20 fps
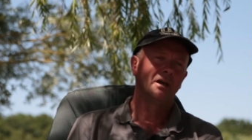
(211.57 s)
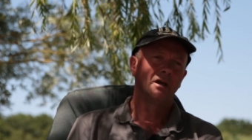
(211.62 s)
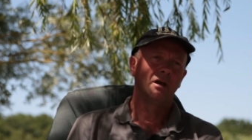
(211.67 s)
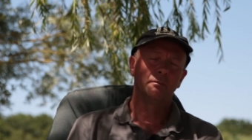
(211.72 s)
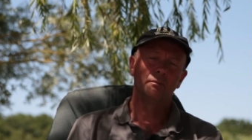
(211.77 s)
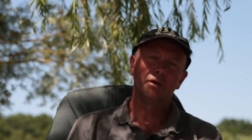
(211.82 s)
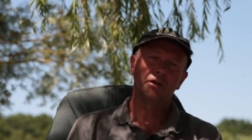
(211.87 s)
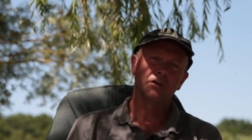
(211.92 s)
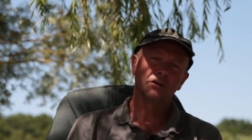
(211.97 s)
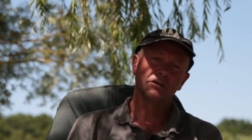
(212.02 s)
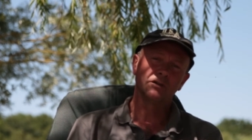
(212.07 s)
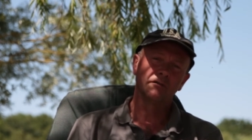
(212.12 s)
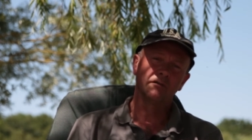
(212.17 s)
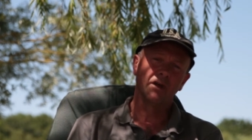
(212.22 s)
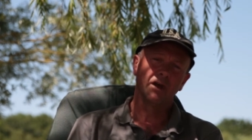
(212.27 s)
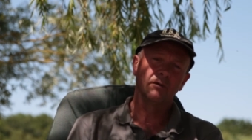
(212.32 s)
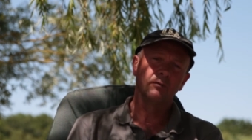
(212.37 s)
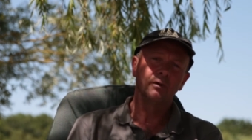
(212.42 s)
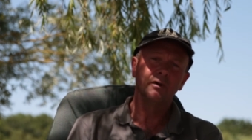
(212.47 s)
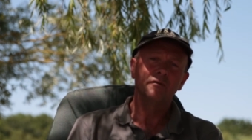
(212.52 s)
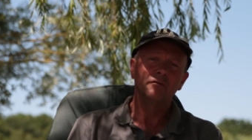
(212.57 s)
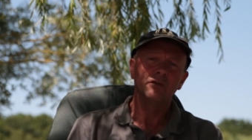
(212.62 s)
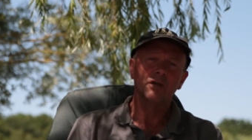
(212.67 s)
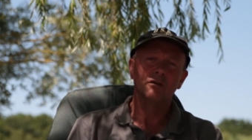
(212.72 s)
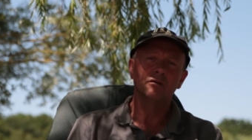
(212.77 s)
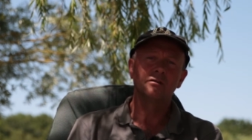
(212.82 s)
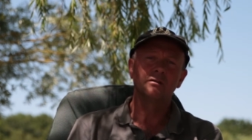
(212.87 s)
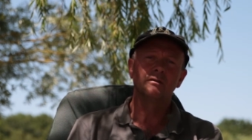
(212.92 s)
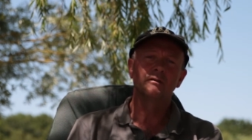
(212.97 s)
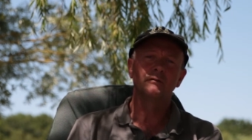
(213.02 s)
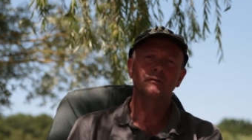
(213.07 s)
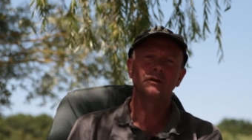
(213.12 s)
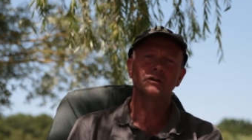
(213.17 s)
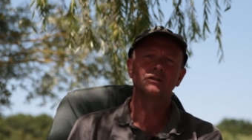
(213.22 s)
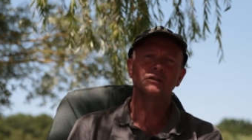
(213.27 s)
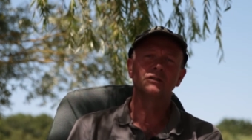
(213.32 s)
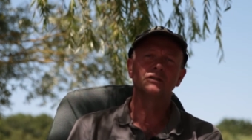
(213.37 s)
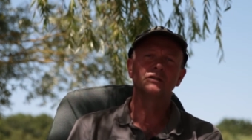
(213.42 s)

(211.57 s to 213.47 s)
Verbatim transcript: And because of that, we've chosen to fish the